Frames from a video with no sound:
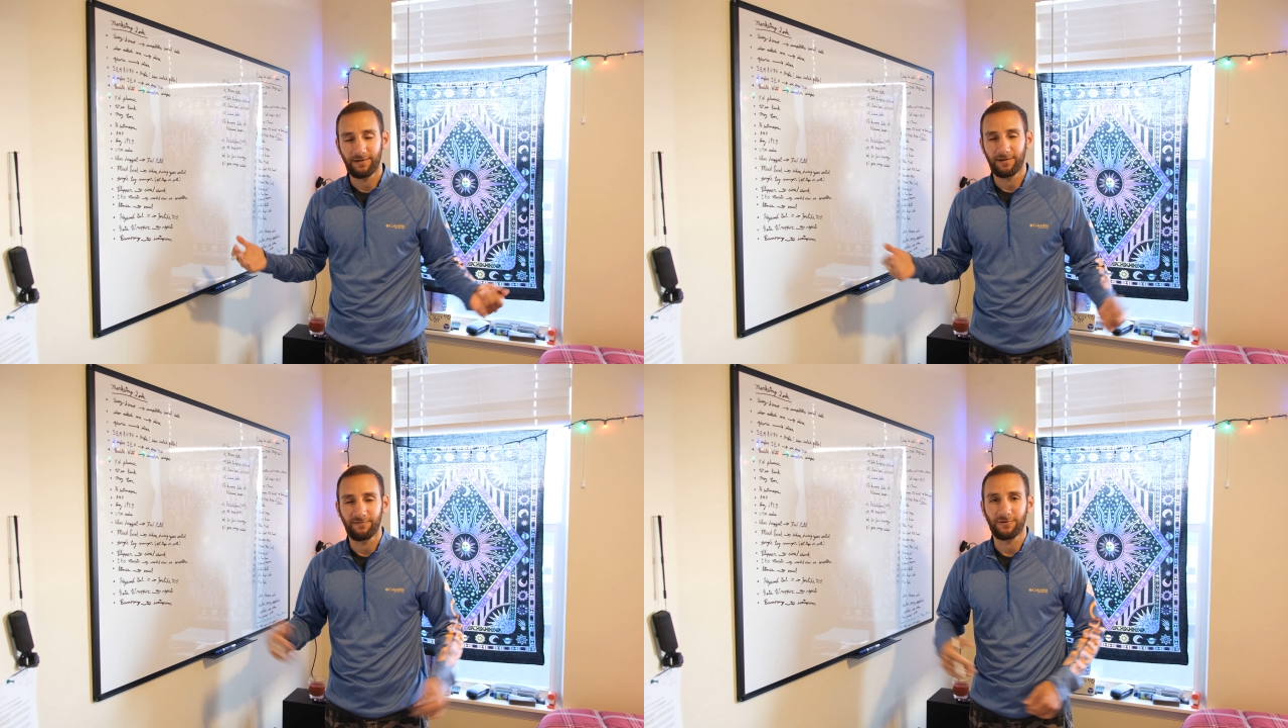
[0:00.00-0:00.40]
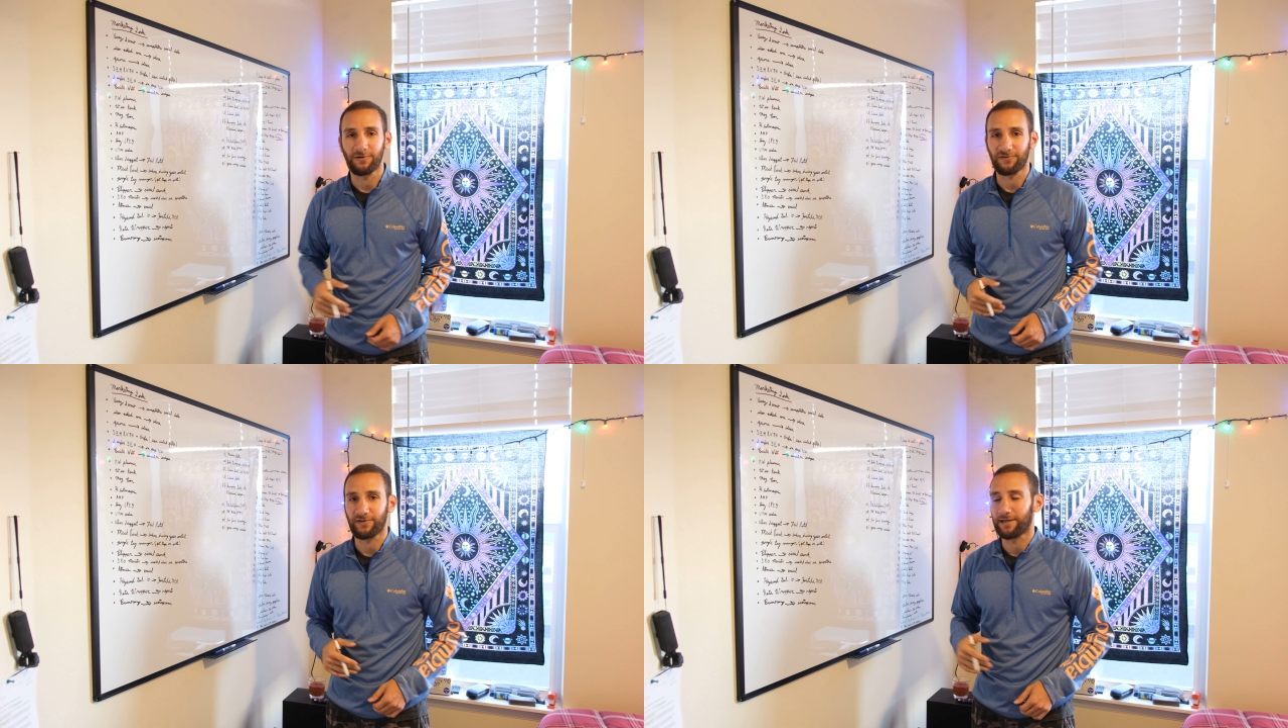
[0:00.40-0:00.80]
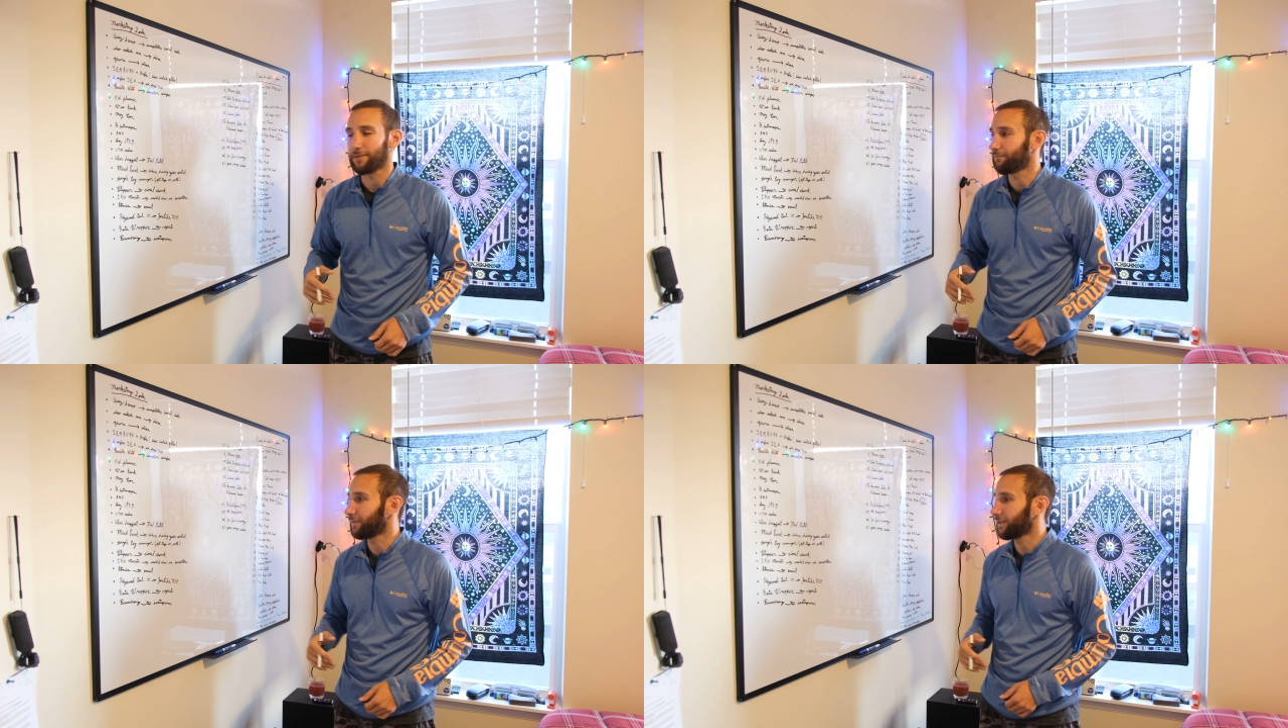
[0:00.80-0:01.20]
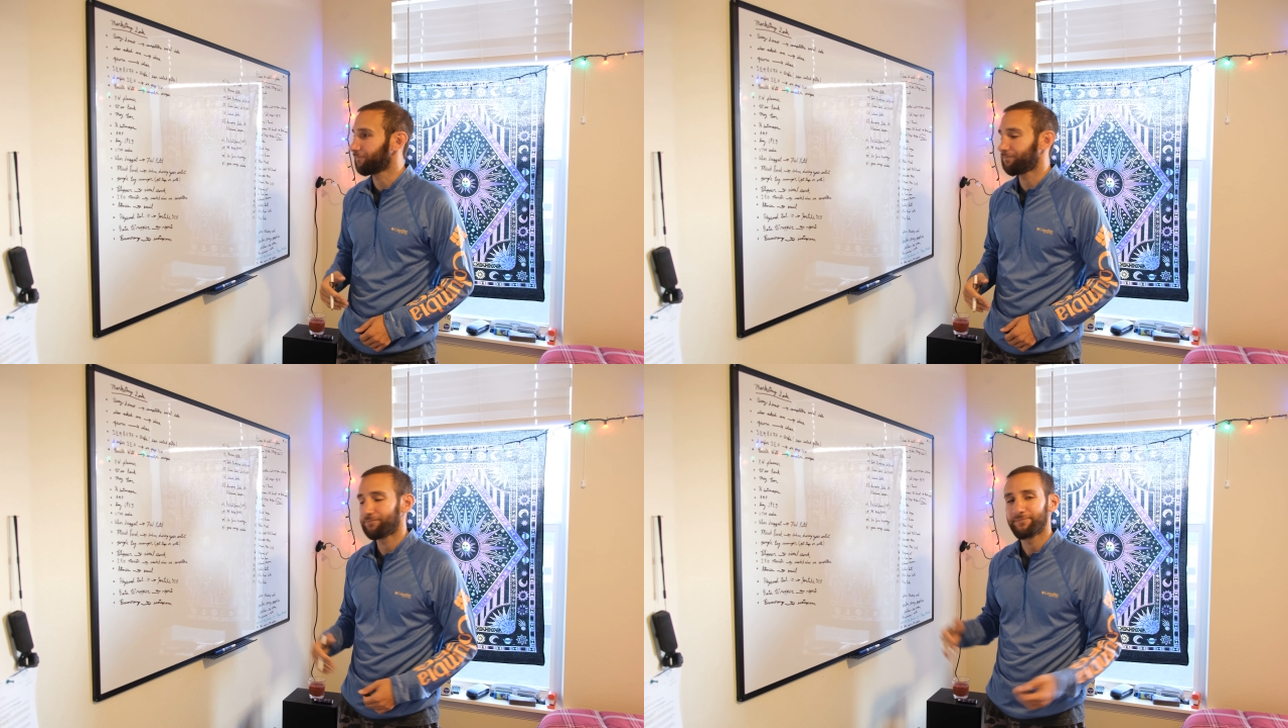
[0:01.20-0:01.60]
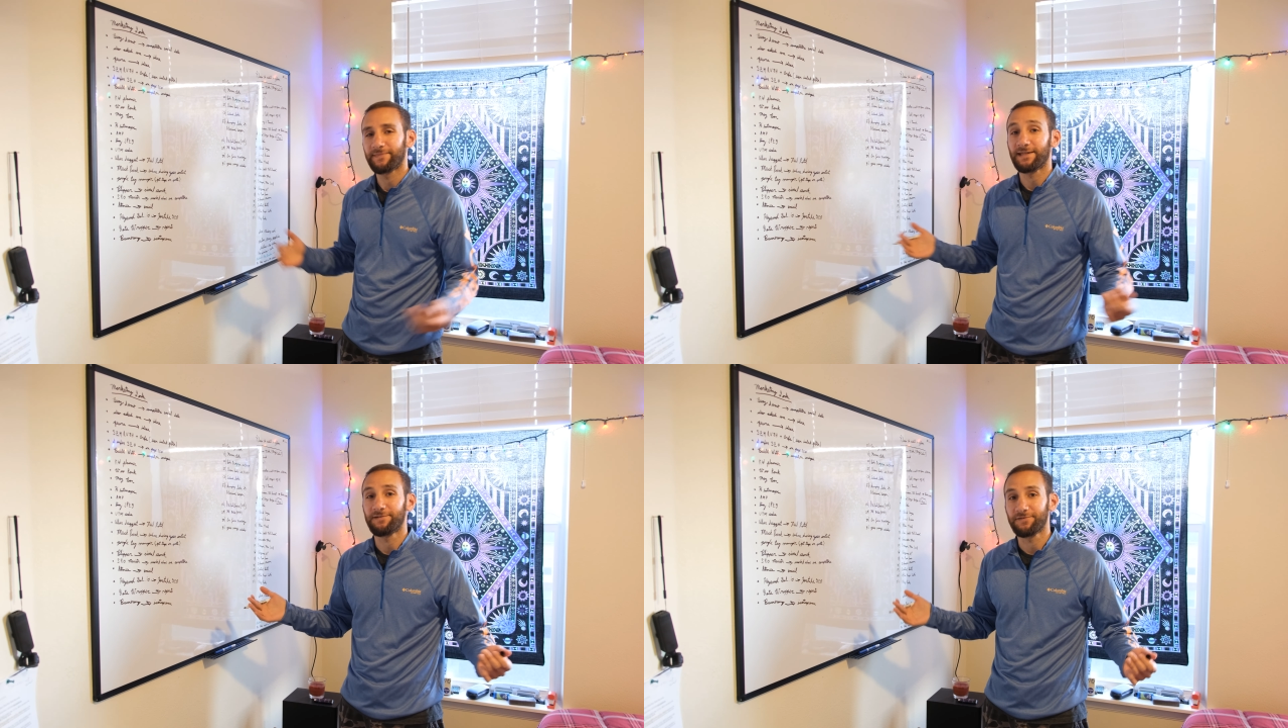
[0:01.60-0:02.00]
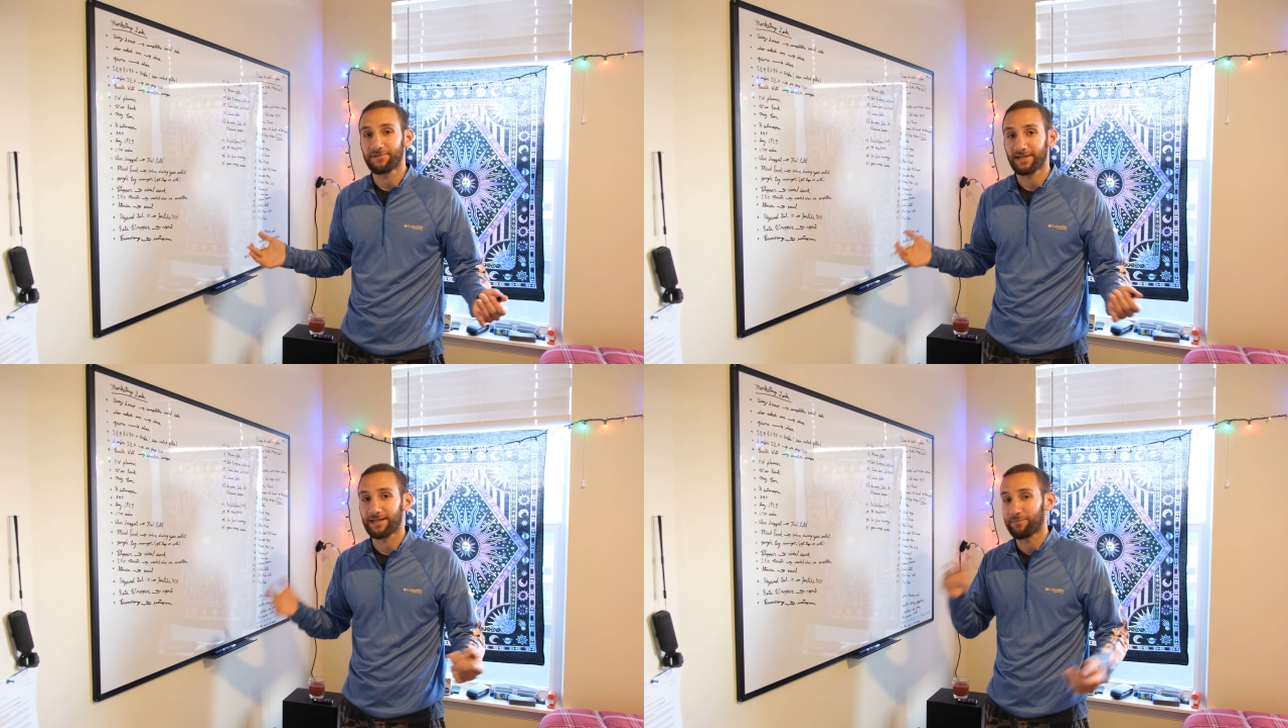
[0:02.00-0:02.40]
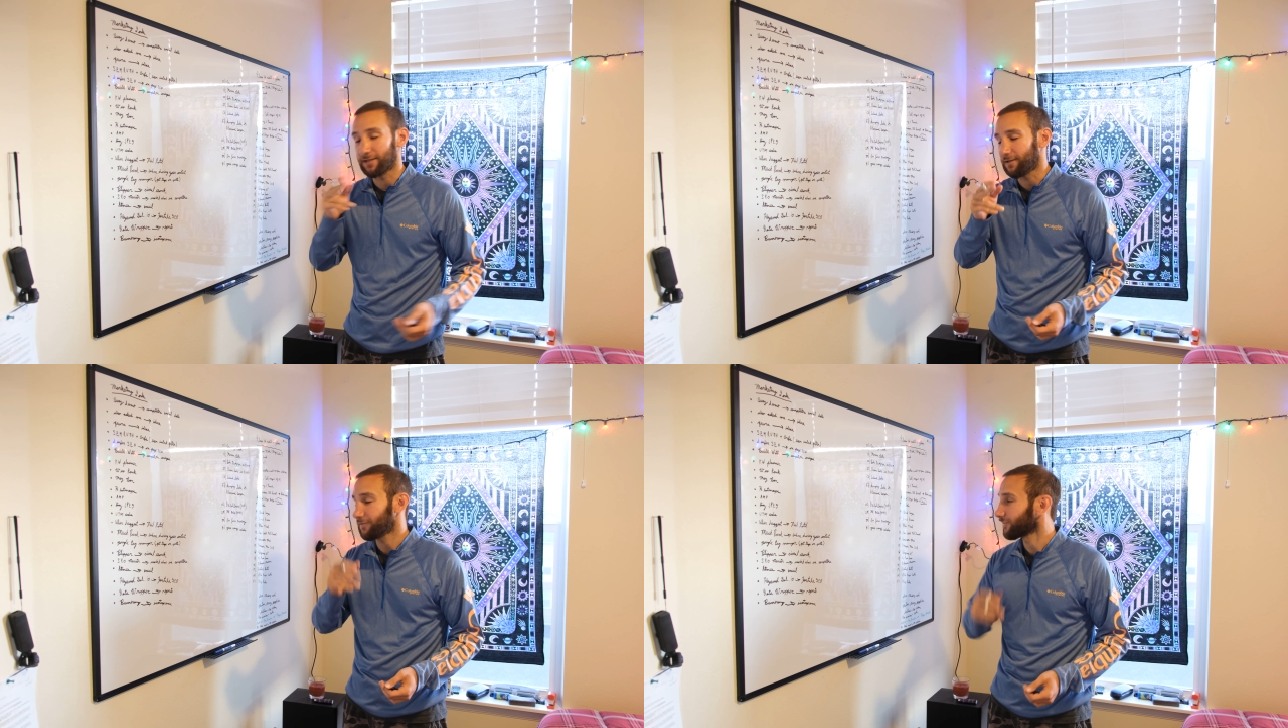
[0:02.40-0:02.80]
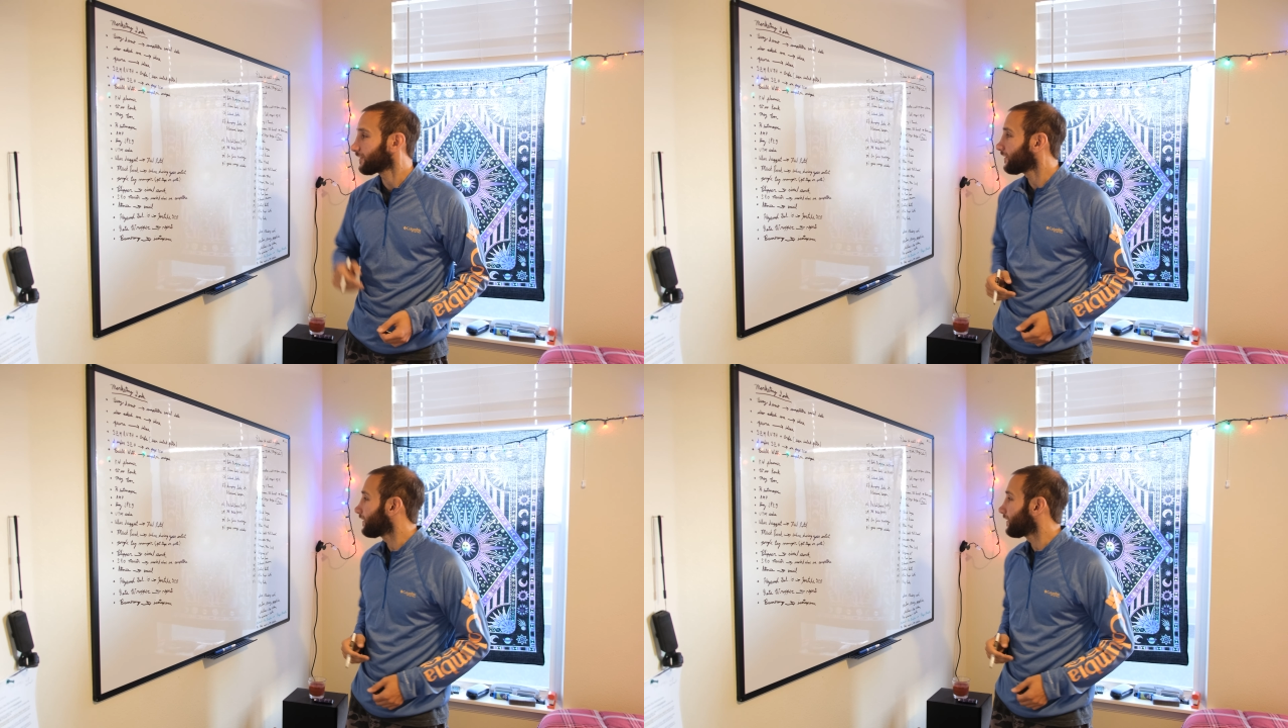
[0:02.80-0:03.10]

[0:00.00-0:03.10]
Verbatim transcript: Of course not, but in due time, yes.